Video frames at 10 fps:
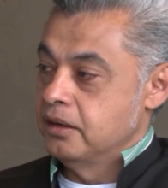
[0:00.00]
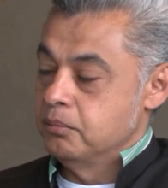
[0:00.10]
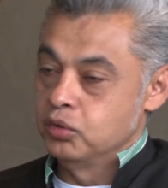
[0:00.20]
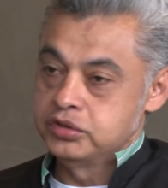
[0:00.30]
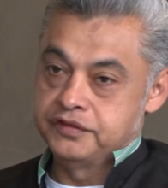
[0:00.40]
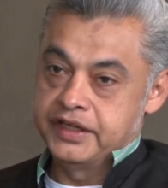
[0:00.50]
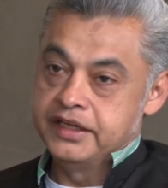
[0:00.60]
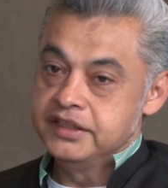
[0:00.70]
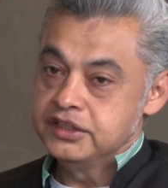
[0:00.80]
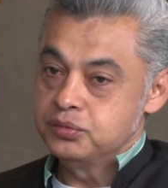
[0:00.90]
Most of the
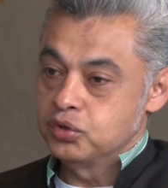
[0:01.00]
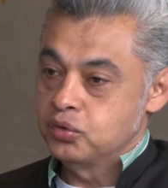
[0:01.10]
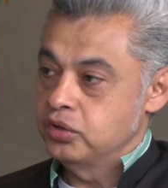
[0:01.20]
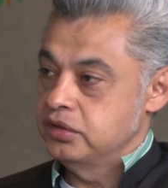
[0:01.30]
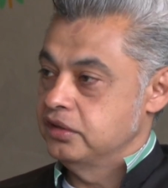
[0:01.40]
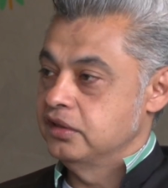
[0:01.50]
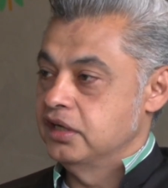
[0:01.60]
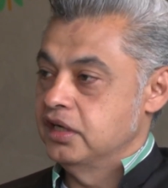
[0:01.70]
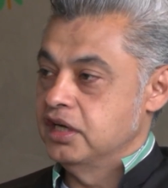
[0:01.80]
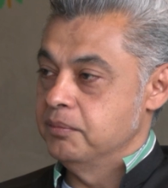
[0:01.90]
analysts will quote
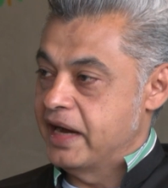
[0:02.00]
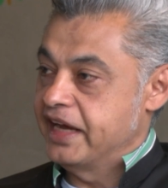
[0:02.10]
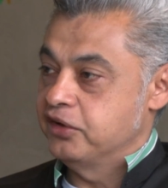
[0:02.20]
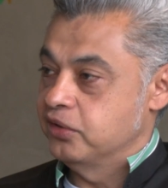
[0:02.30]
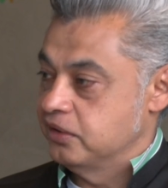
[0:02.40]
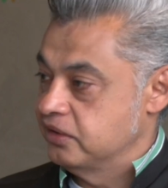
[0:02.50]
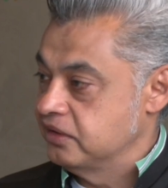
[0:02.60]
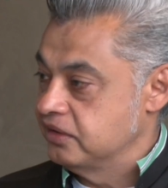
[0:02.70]
a buy call